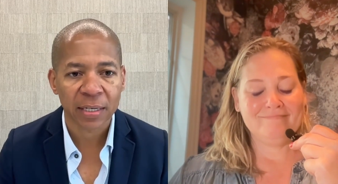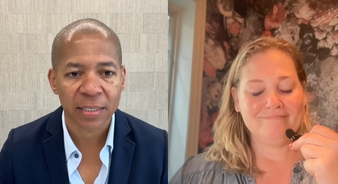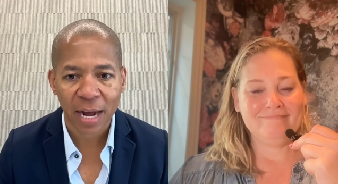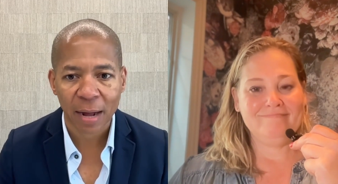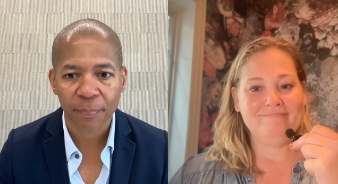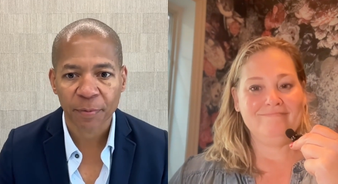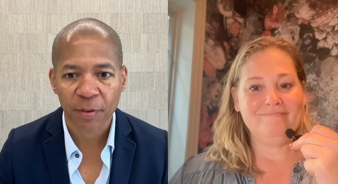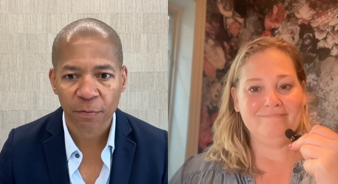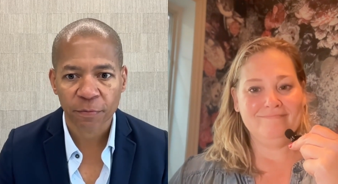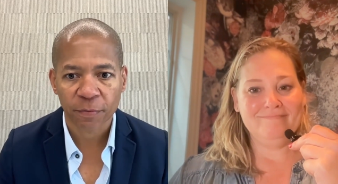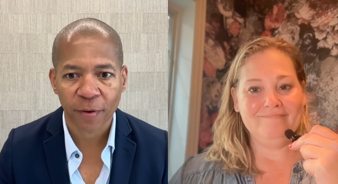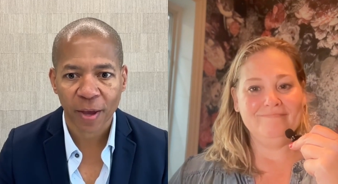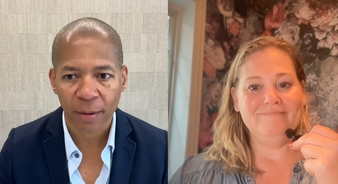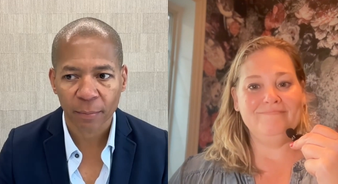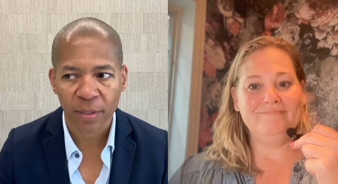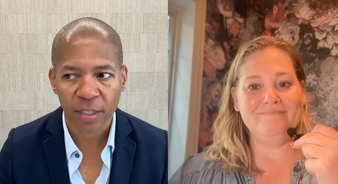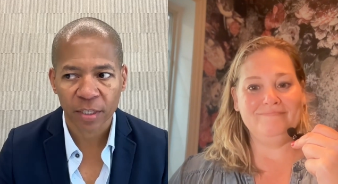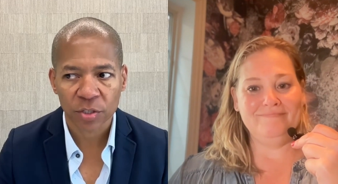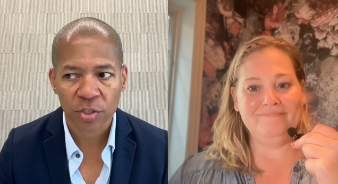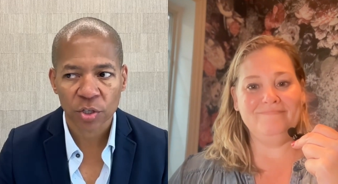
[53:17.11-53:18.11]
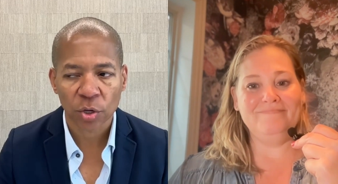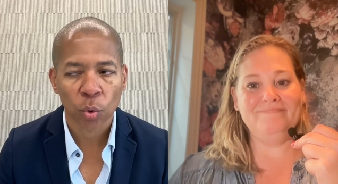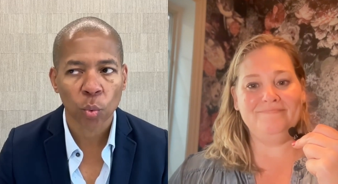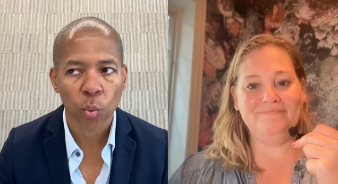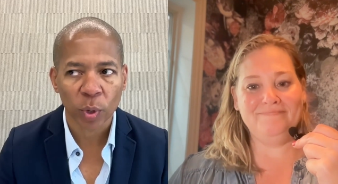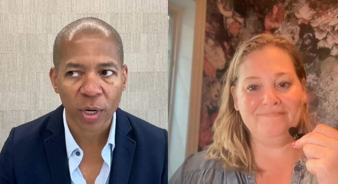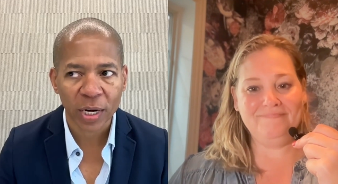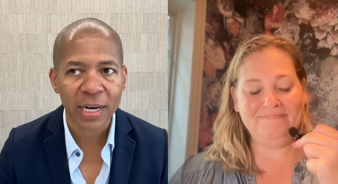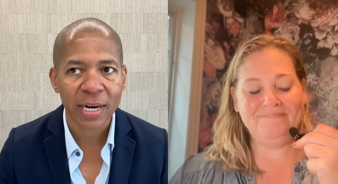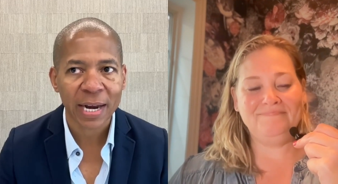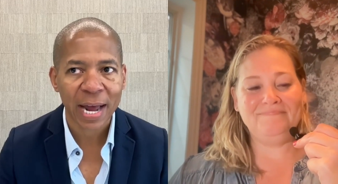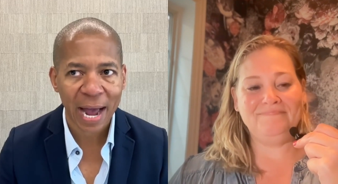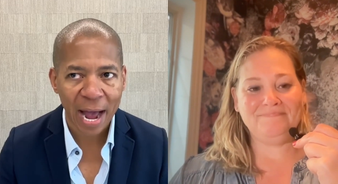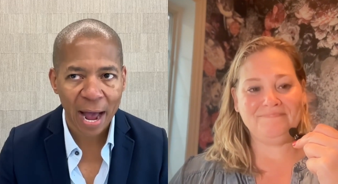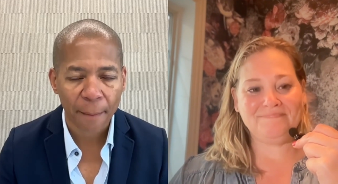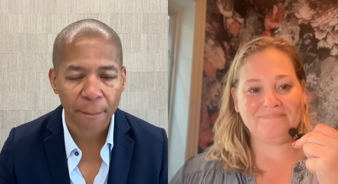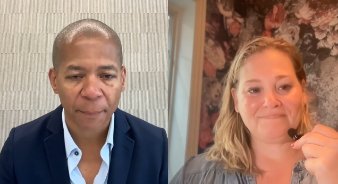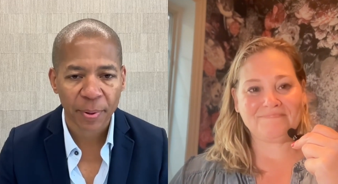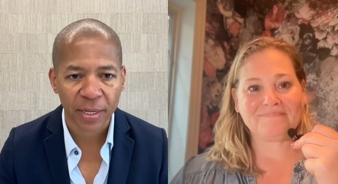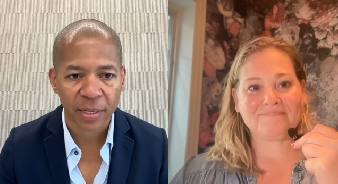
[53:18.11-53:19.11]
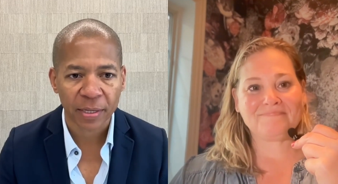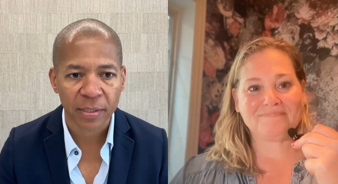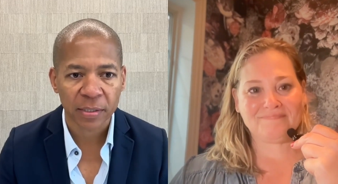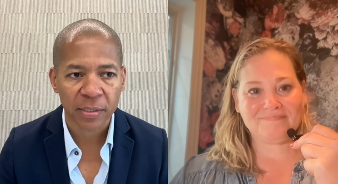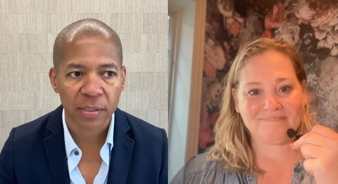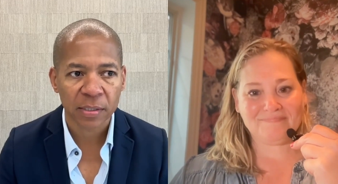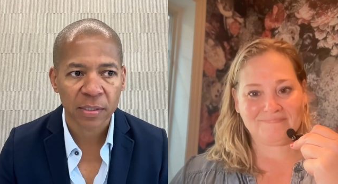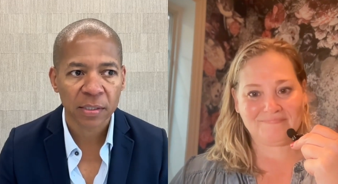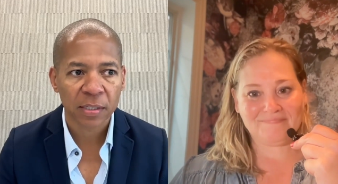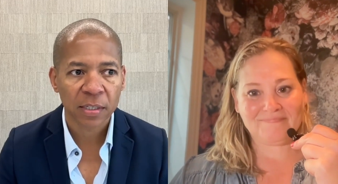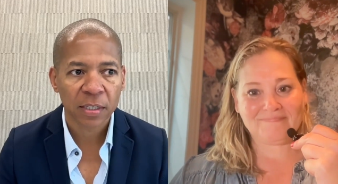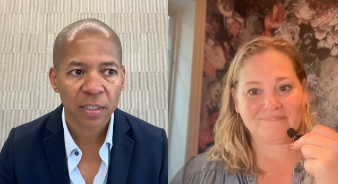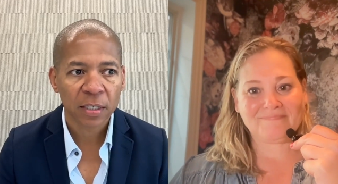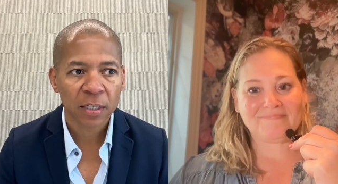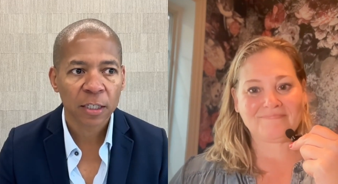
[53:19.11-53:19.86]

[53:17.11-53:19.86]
Speaker 1: adoptive families. So when it happens,